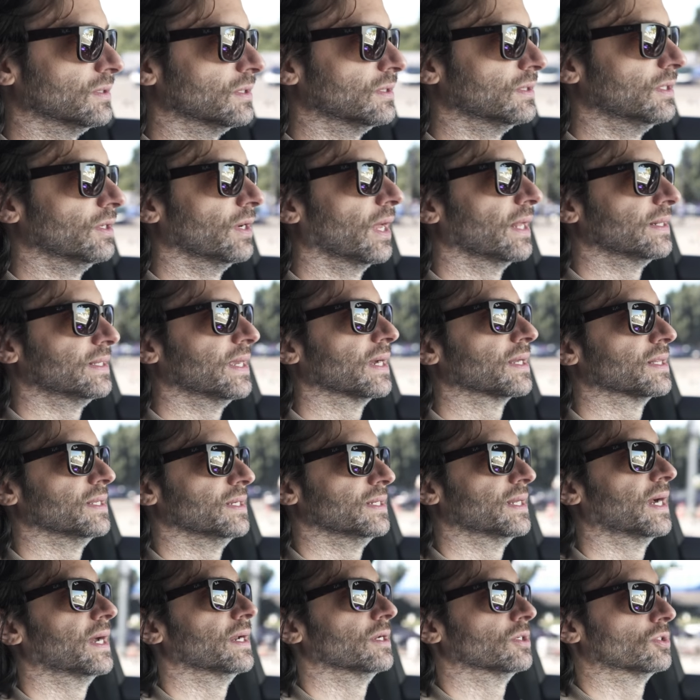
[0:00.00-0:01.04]
they're not technically
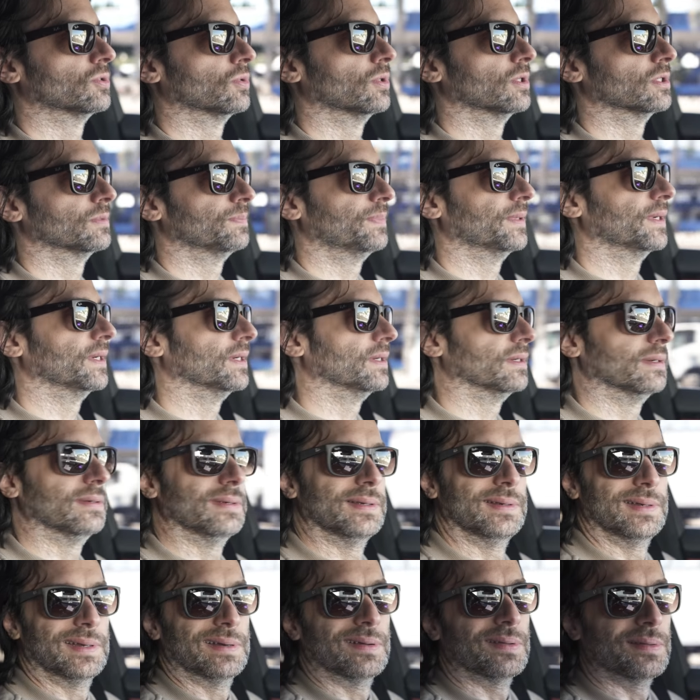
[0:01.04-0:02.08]
dinosaurs, but
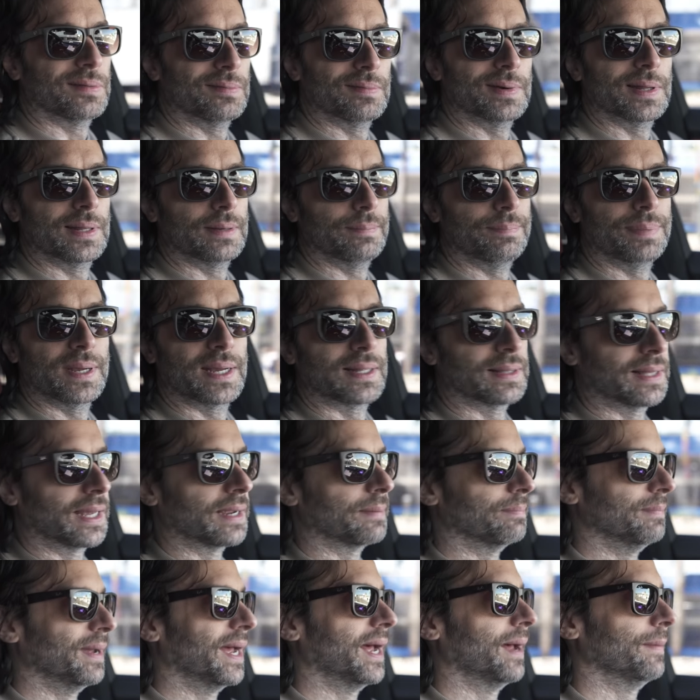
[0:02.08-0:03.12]
you know they're really big, like
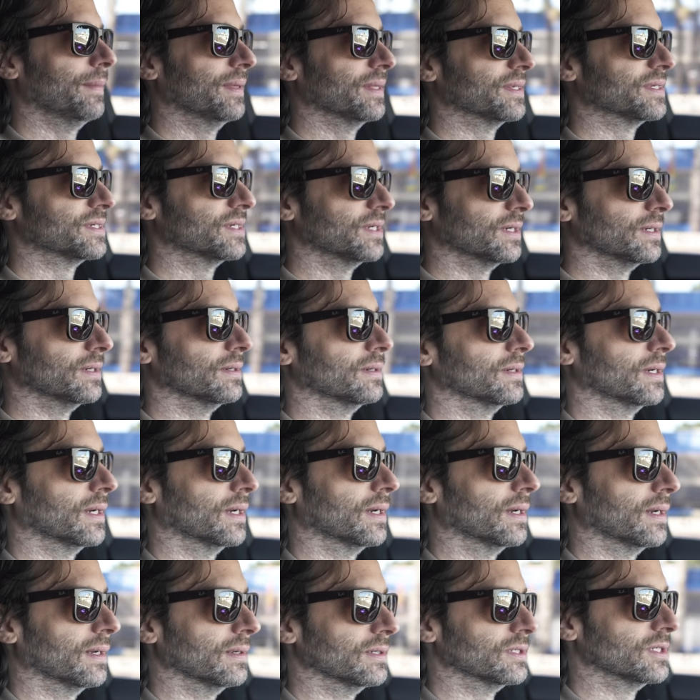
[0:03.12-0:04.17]
mammoths and
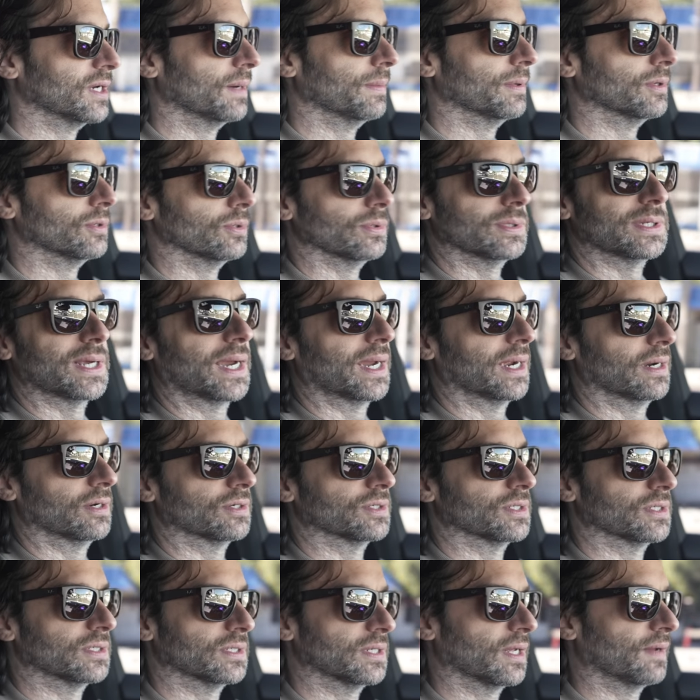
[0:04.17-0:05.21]
uh, saber-toothed tigers
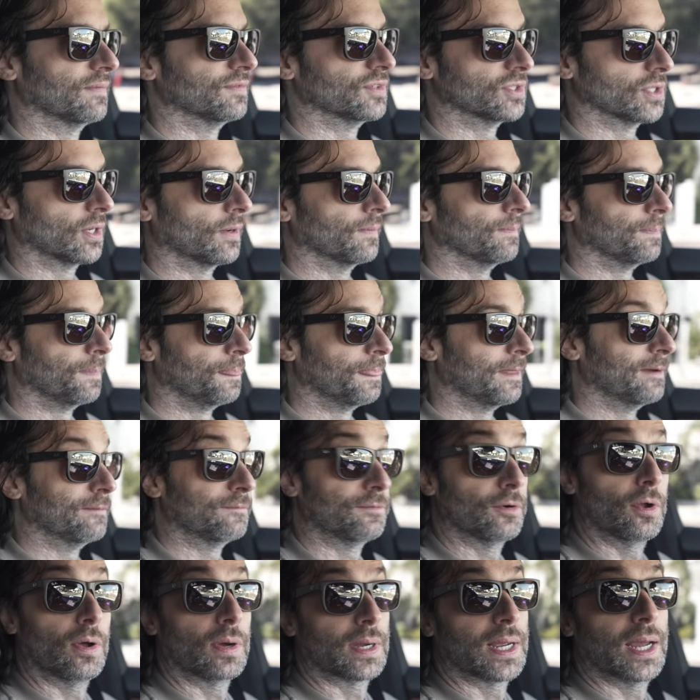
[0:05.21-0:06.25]
and stuff. So,
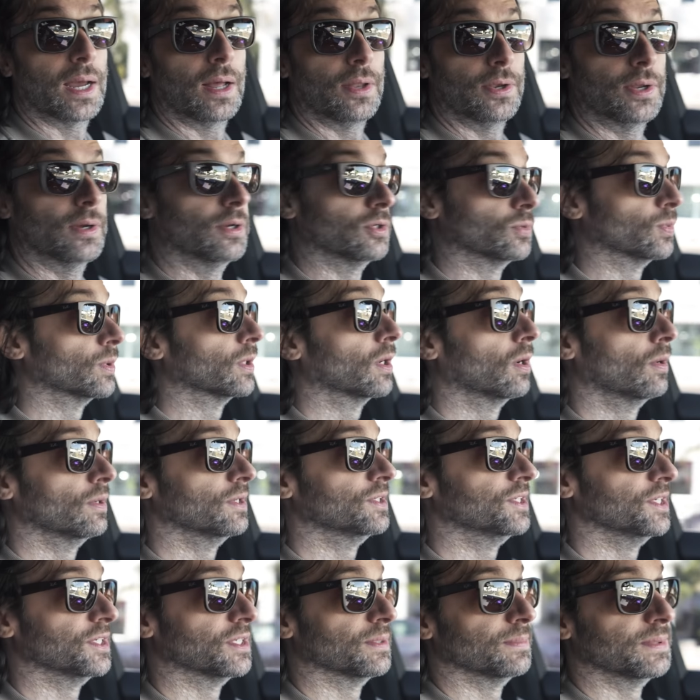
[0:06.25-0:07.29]
for all Cal knows, we're going to
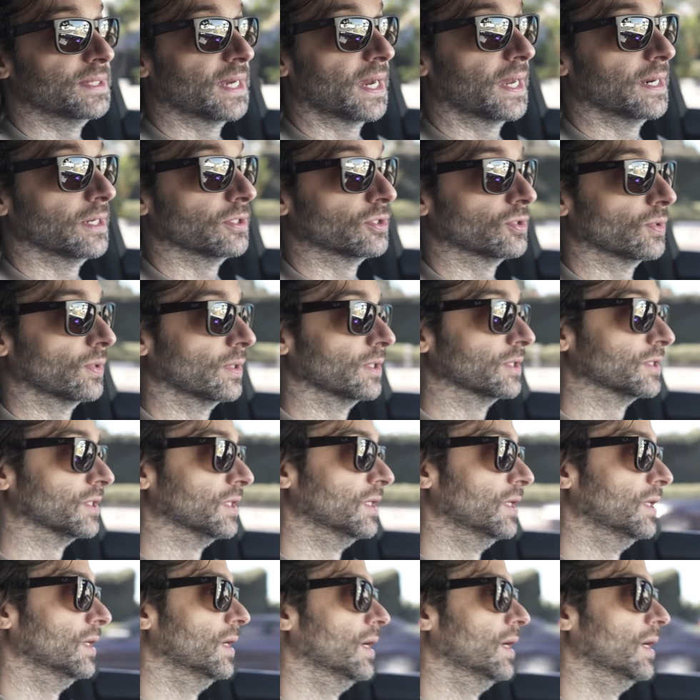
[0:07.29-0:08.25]
see some dinosaurs.